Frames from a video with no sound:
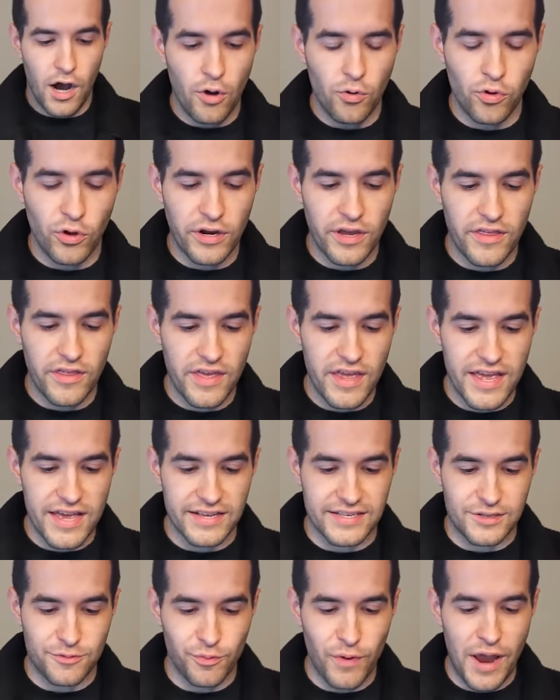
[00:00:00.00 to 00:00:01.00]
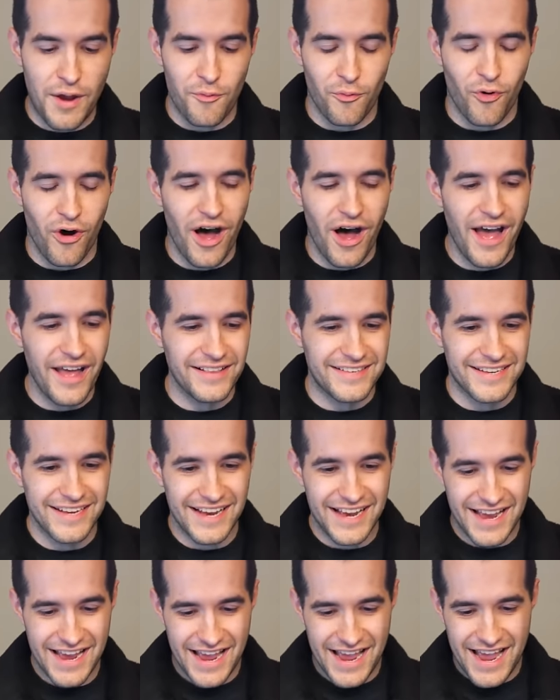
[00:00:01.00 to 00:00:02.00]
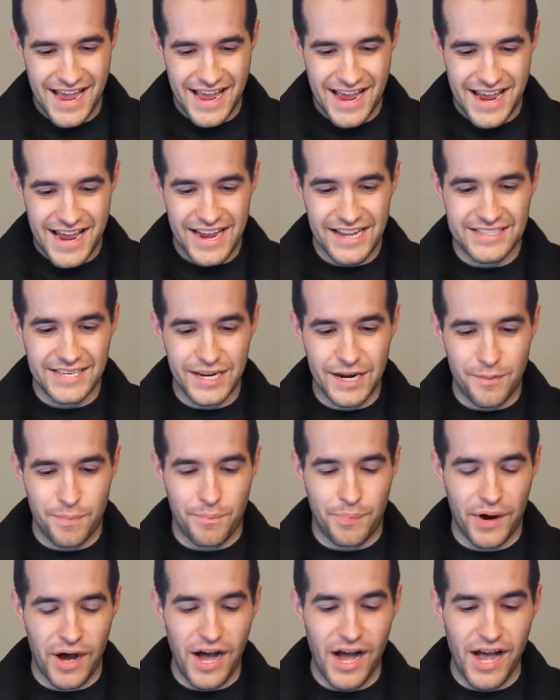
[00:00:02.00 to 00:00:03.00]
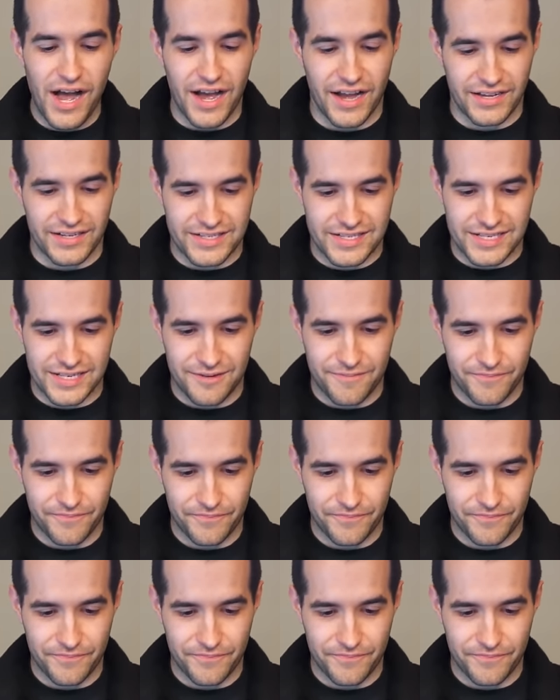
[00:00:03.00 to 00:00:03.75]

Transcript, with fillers: Oh, look at this. Wait, what? It's in a box.